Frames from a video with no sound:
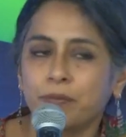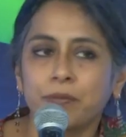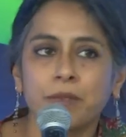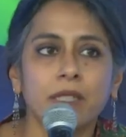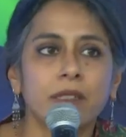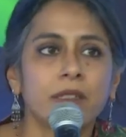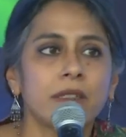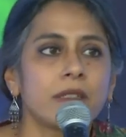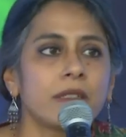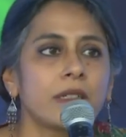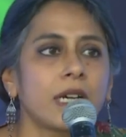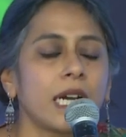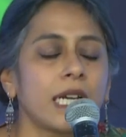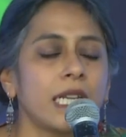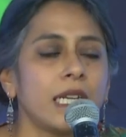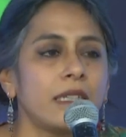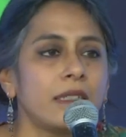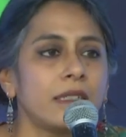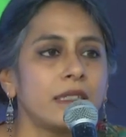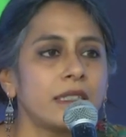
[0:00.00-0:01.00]
uh,
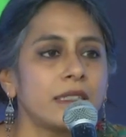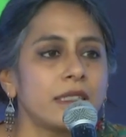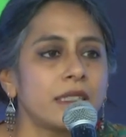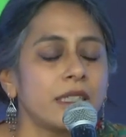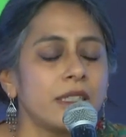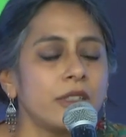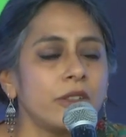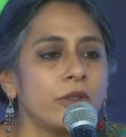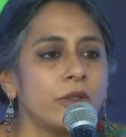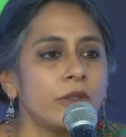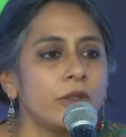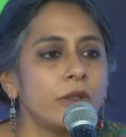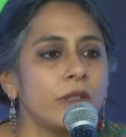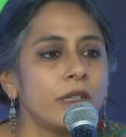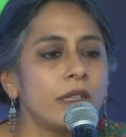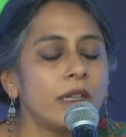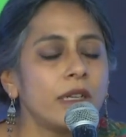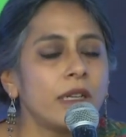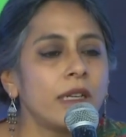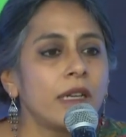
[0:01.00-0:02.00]
island is Hindu.
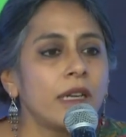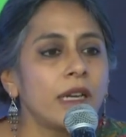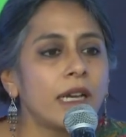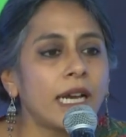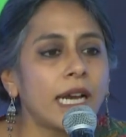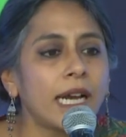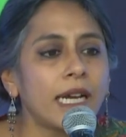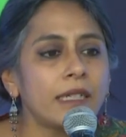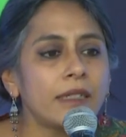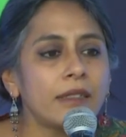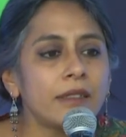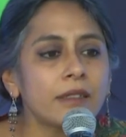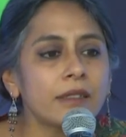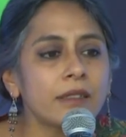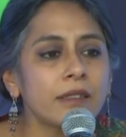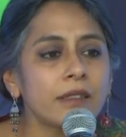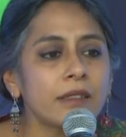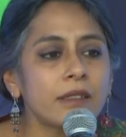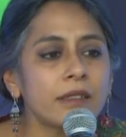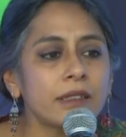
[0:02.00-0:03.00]
And
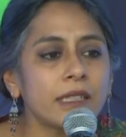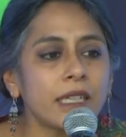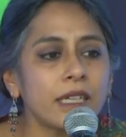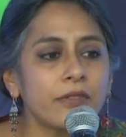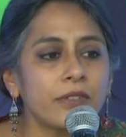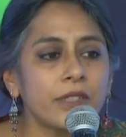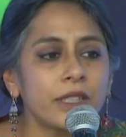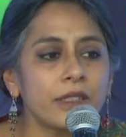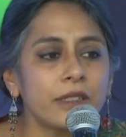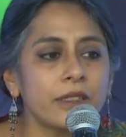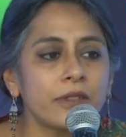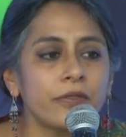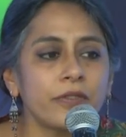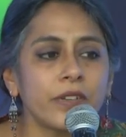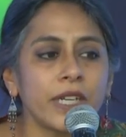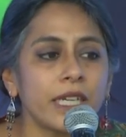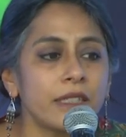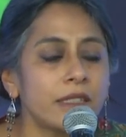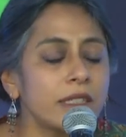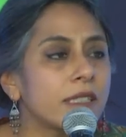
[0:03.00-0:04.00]
there were
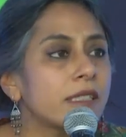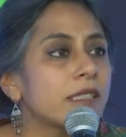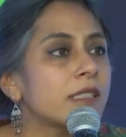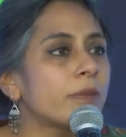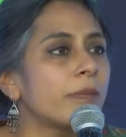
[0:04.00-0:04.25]
various